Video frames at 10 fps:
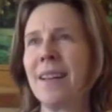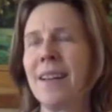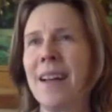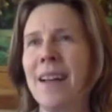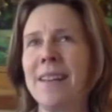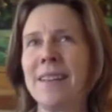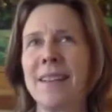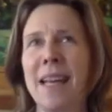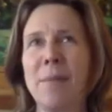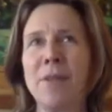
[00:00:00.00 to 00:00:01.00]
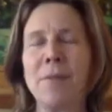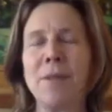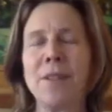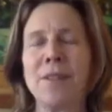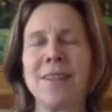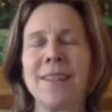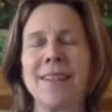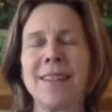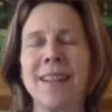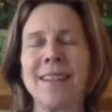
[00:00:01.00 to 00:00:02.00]
And the same as you return to
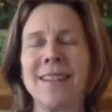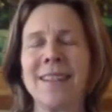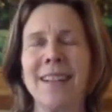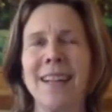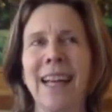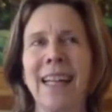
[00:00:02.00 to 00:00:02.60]
center. Head